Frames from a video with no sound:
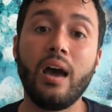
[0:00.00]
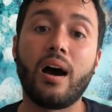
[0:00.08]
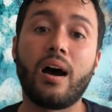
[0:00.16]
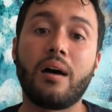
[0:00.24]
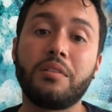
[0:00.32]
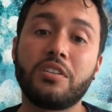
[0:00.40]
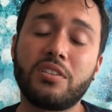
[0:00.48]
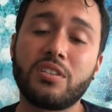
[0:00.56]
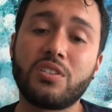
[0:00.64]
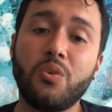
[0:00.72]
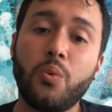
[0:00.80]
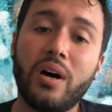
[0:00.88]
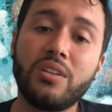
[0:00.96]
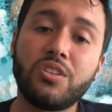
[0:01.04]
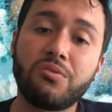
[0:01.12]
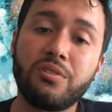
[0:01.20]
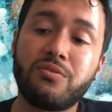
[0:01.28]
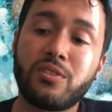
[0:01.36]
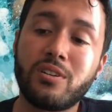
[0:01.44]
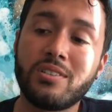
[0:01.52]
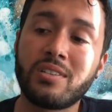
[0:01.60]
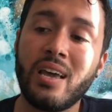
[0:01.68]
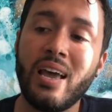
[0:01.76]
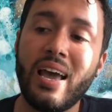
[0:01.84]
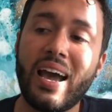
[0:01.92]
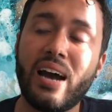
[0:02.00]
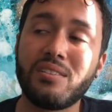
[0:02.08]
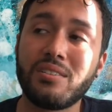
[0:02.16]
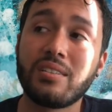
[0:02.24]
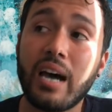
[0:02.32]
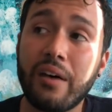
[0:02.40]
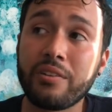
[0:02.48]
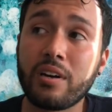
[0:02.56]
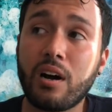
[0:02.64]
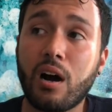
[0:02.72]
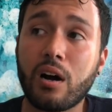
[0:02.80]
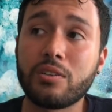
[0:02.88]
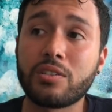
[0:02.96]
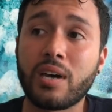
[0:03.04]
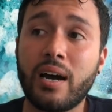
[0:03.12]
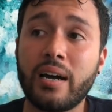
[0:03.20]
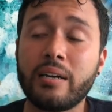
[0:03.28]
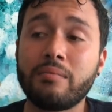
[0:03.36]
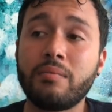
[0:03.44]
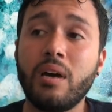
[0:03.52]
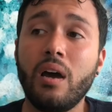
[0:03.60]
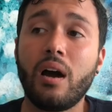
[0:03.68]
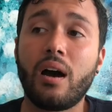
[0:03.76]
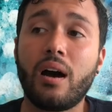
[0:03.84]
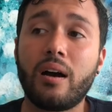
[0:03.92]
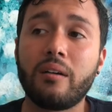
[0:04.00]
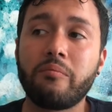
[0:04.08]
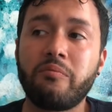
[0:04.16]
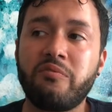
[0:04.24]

Um, the Six of Wands in reverse has us having a hard time uh,